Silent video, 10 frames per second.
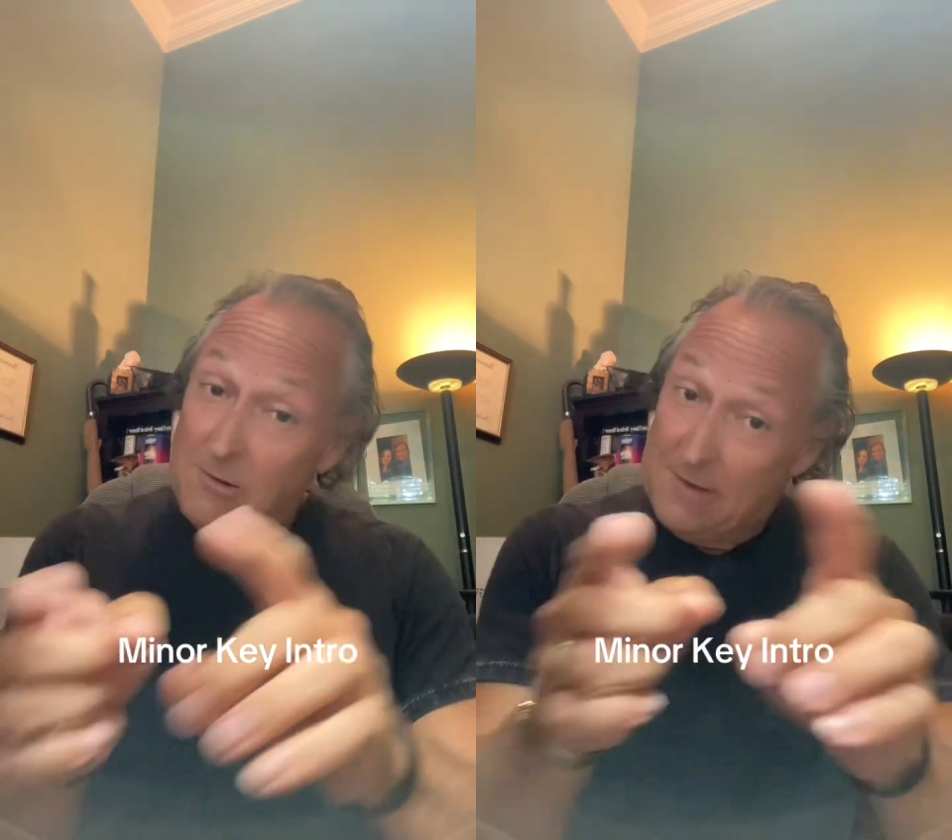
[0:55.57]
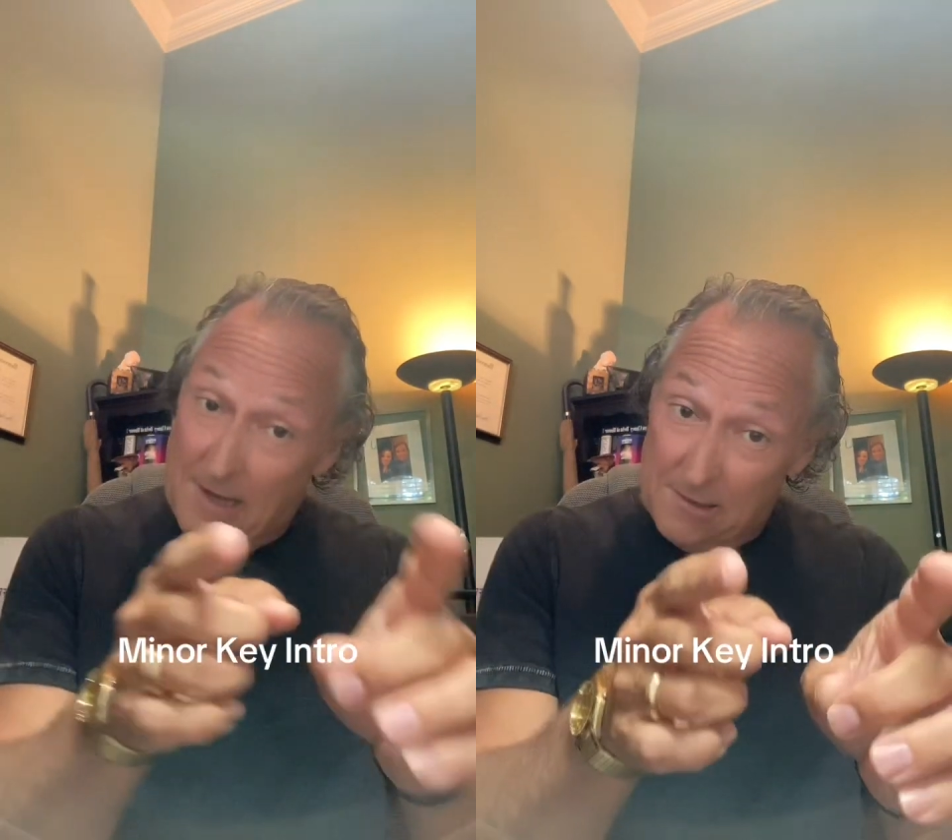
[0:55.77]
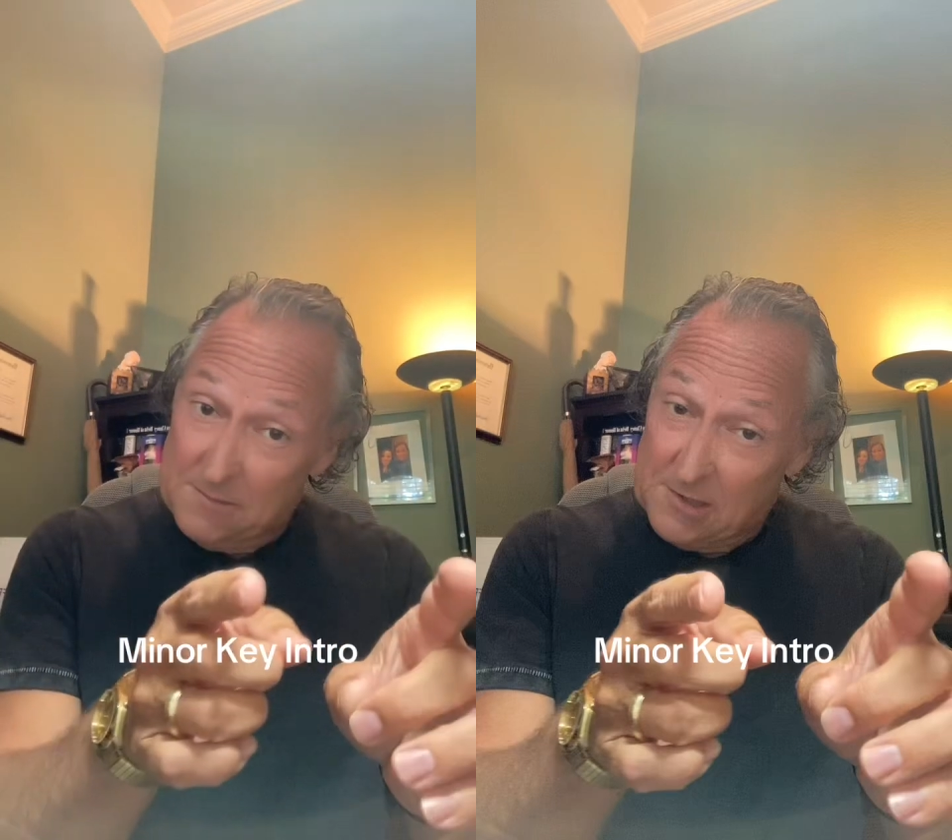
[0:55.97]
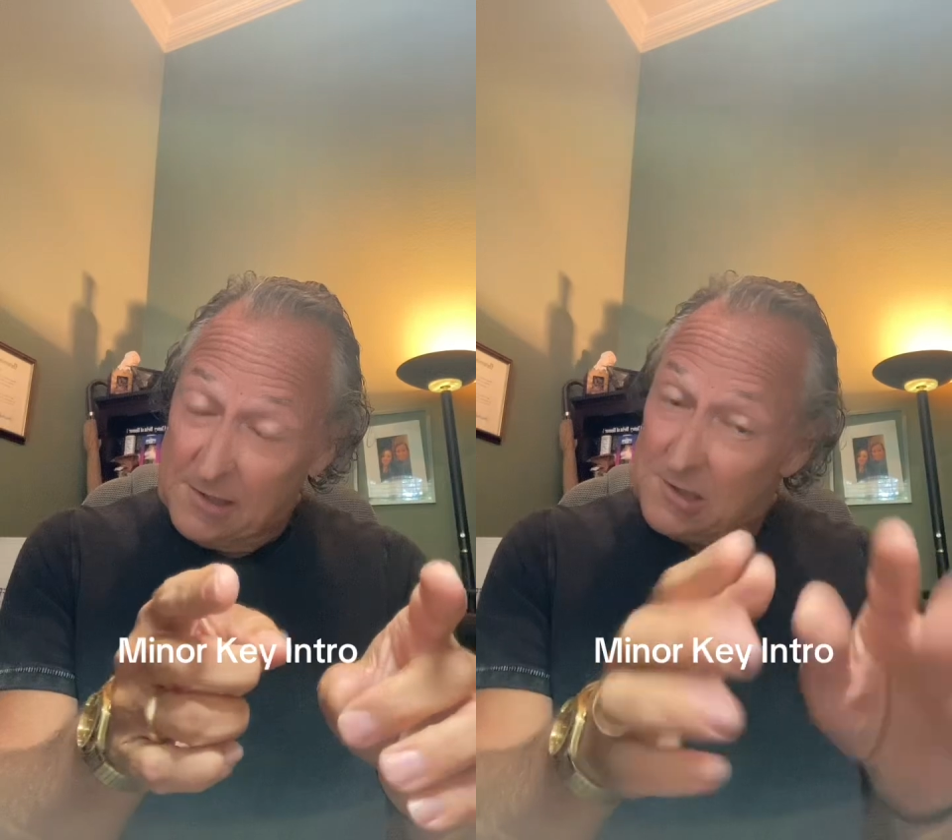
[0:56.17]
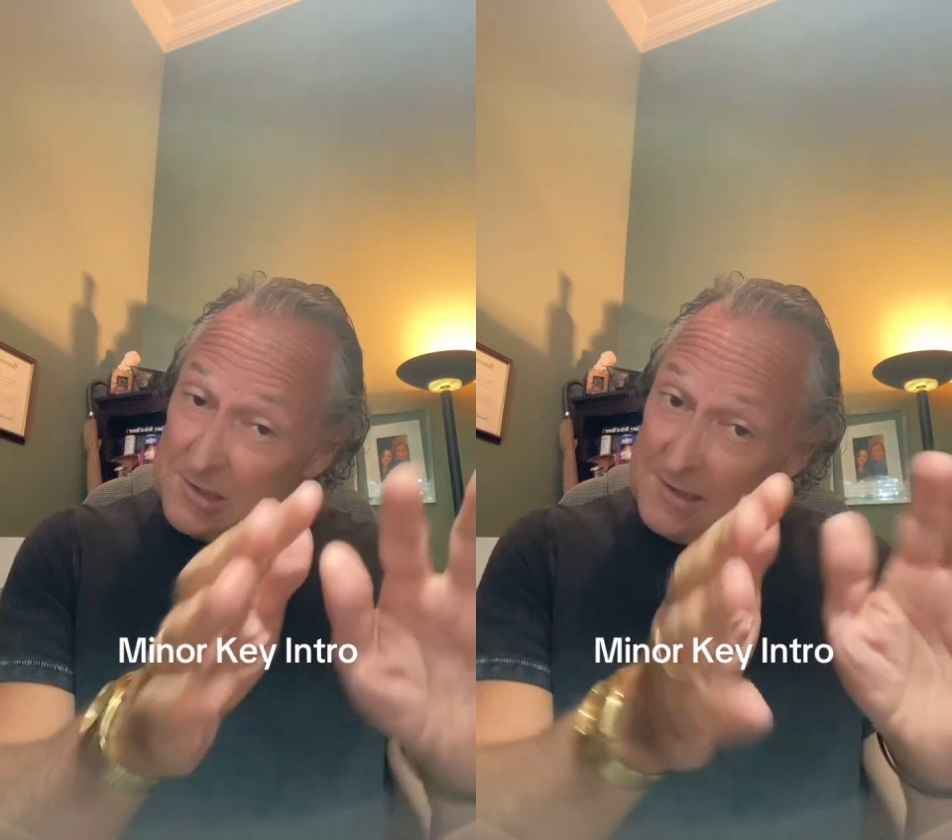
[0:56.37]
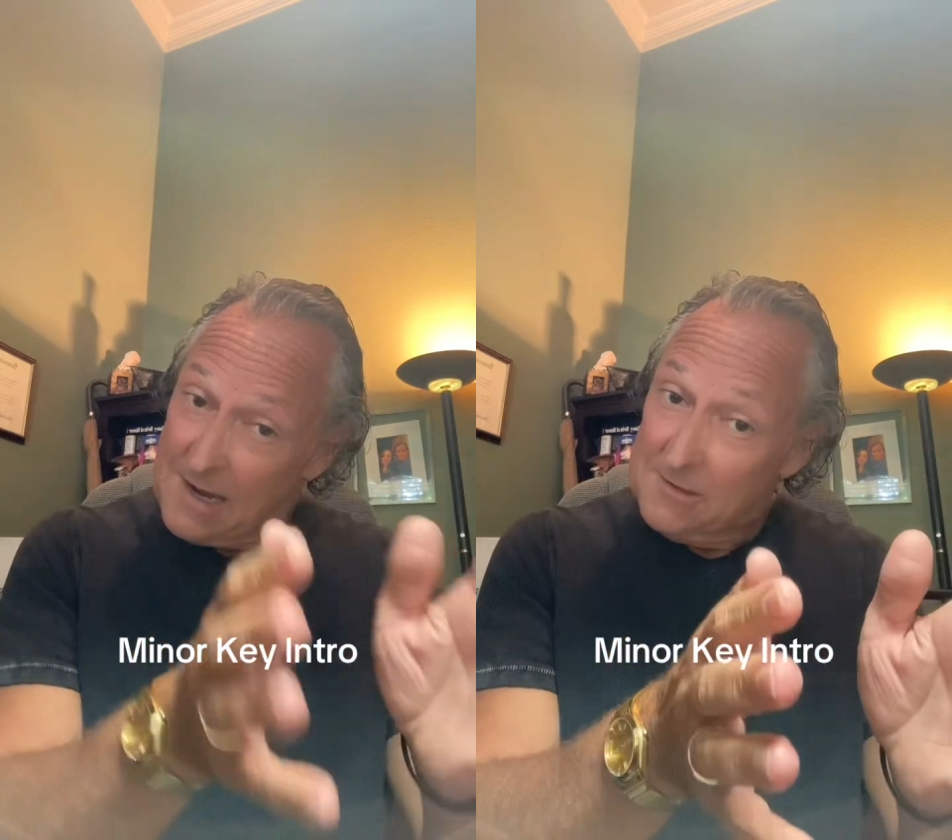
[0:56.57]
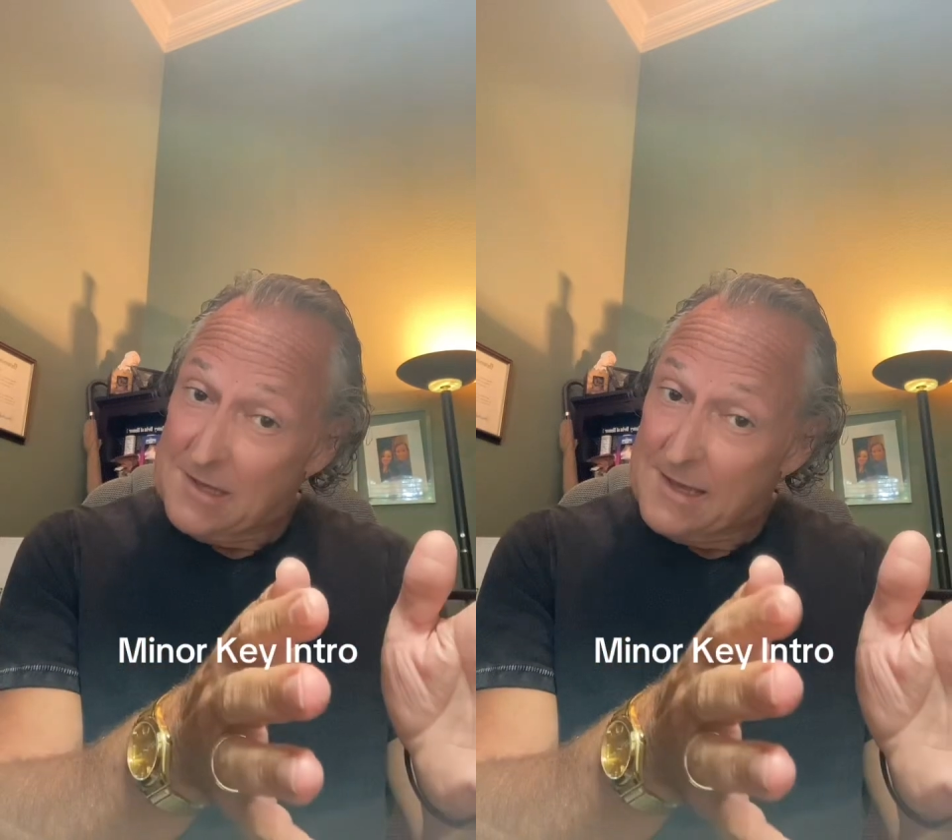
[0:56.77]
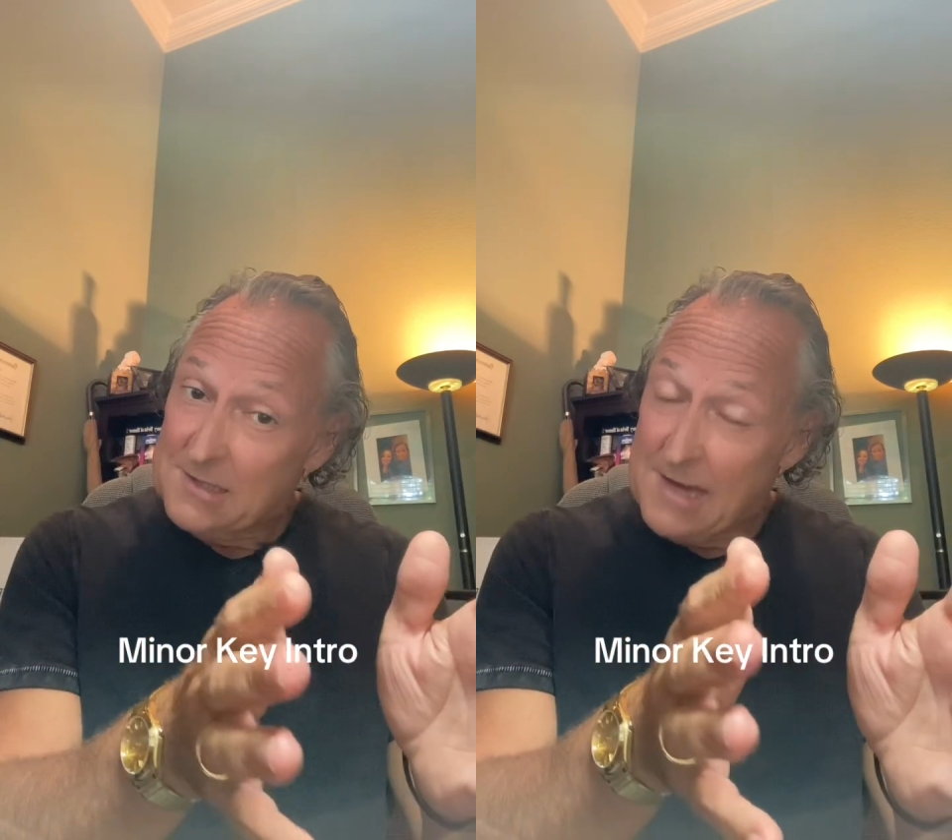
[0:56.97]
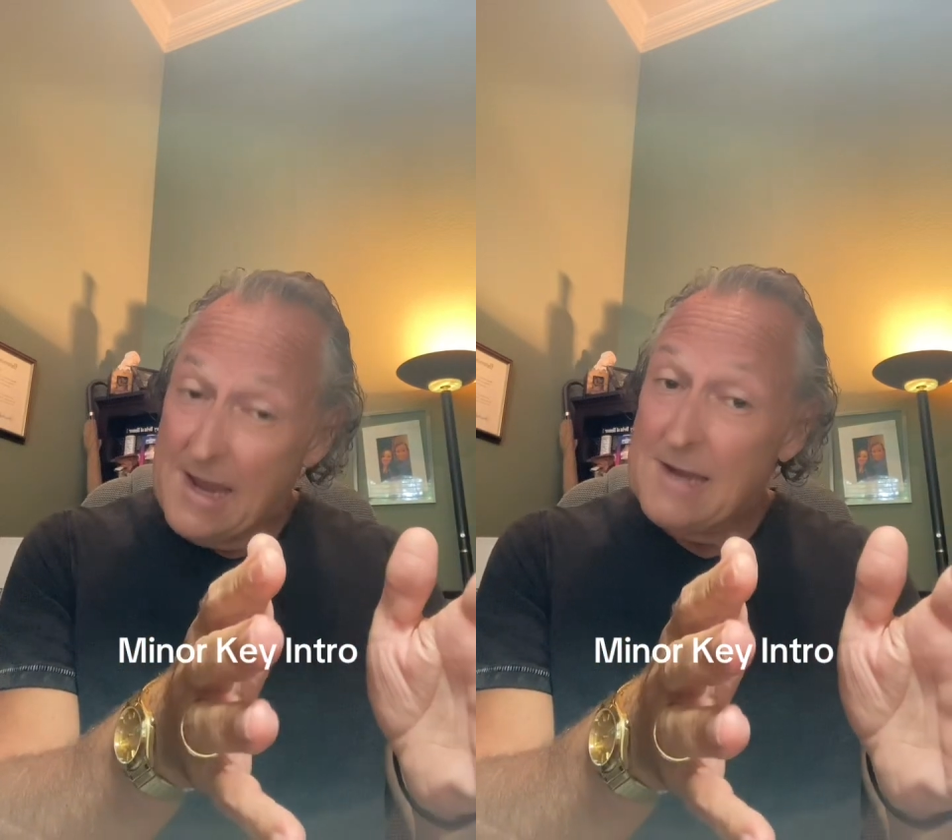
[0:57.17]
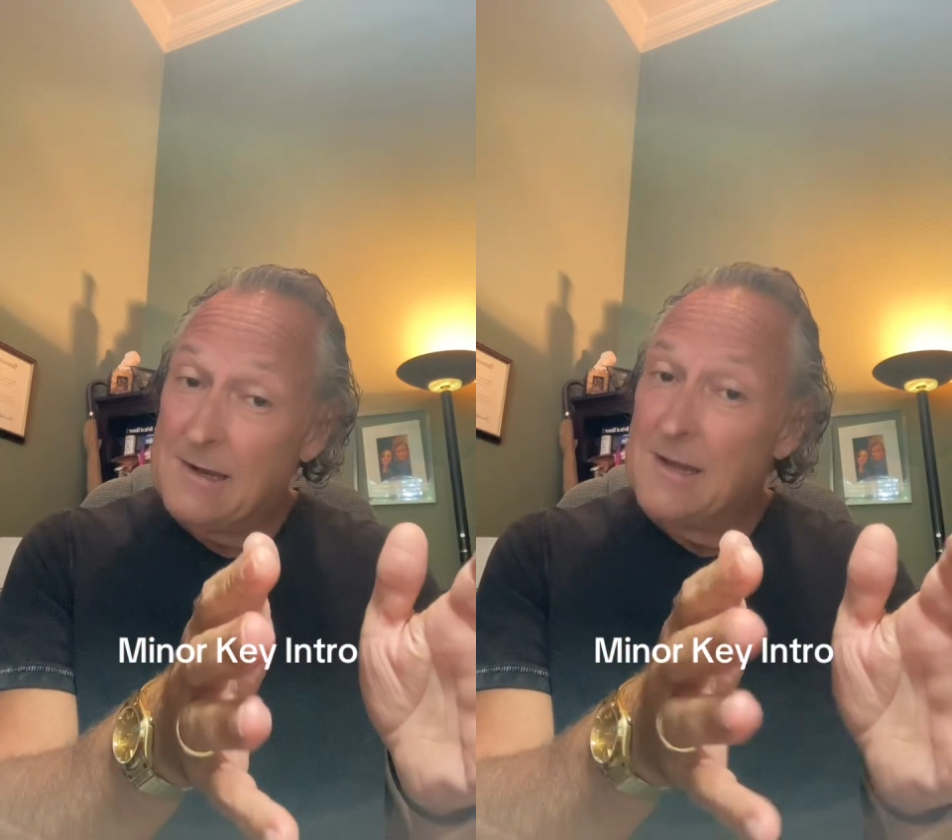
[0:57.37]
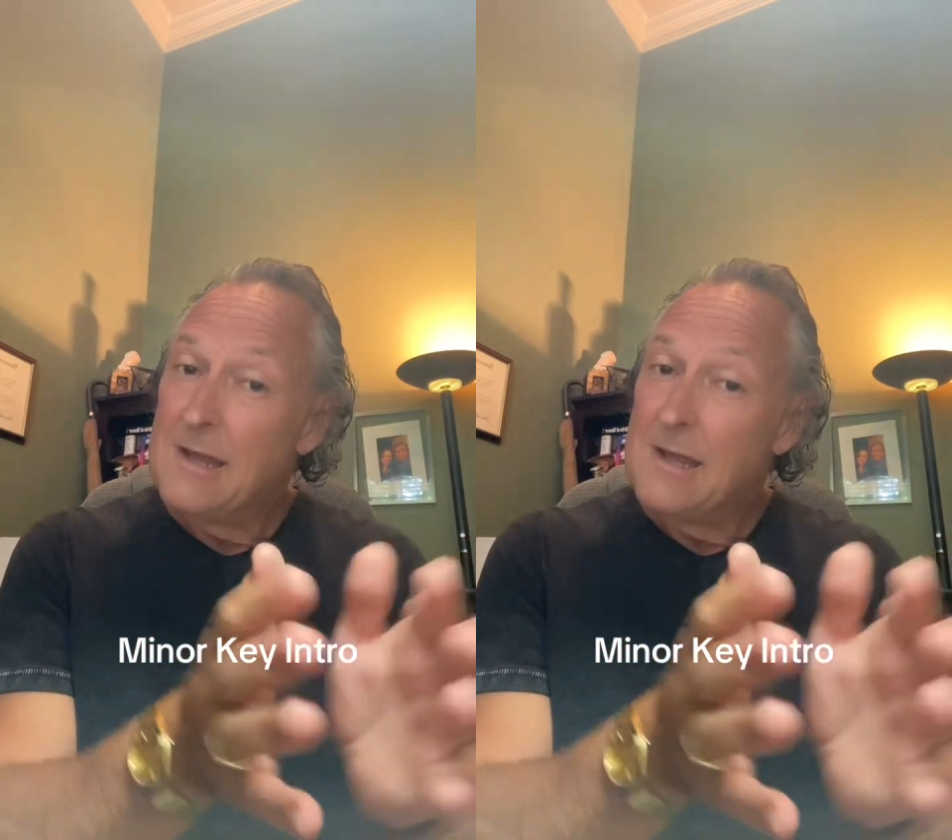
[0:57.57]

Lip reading: we count up 6, and now that's A